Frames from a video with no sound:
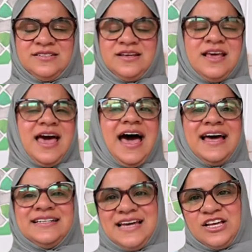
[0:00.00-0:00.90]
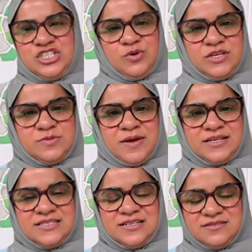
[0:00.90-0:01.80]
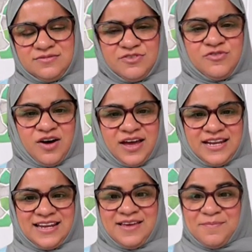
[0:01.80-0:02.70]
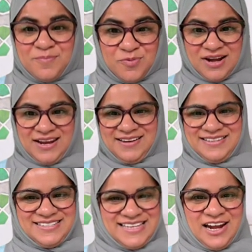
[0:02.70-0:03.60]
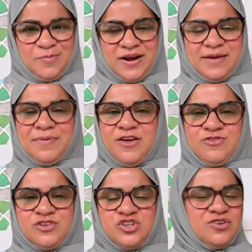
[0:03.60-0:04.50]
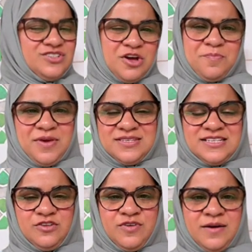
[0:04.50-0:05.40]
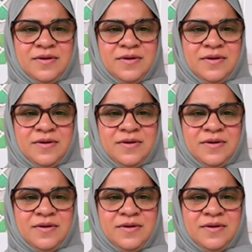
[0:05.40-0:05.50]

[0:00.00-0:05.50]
If it's beautiful and as your mind visualized and as you expected, fine.